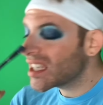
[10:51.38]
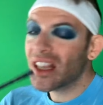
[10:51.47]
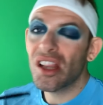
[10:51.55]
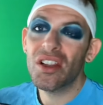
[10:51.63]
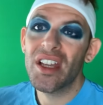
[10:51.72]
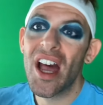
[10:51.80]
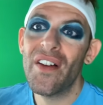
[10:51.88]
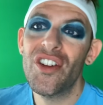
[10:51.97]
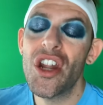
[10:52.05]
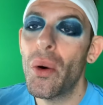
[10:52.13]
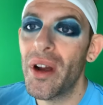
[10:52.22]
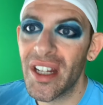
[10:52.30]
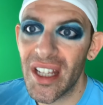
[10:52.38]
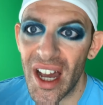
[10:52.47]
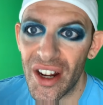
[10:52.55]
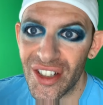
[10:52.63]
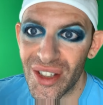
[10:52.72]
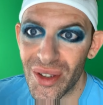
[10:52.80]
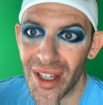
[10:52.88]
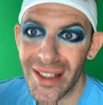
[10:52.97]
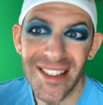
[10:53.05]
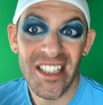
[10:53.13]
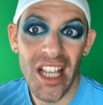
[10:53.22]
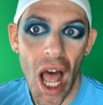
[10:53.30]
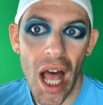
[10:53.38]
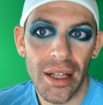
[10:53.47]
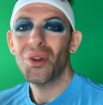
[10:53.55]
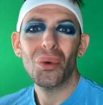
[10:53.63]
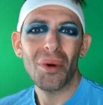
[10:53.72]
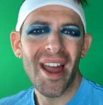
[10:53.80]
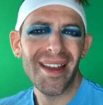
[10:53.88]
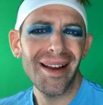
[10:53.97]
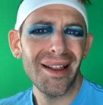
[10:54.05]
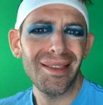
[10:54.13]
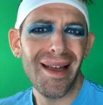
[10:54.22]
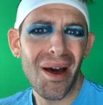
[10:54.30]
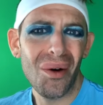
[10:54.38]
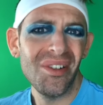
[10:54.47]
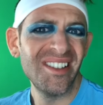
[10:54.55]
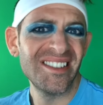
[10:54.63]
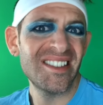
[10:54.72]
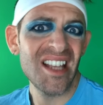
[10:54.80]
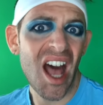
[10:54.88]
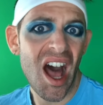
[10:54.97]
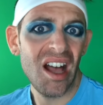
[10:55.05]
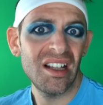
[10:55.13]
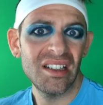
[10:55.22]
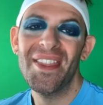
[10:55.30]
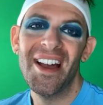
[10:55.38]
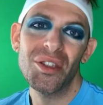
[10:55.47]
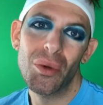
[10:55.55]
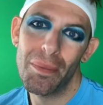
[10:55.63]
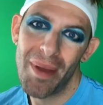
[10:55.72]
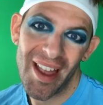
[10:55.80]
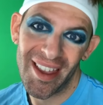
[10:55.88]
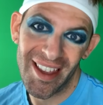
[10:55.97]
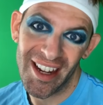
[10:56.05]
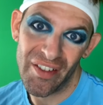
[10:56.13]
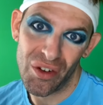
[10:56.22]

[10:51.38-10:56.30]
I clearly have no idea how to do this. Duh. Right? Hello? Duh. That's where we're packing it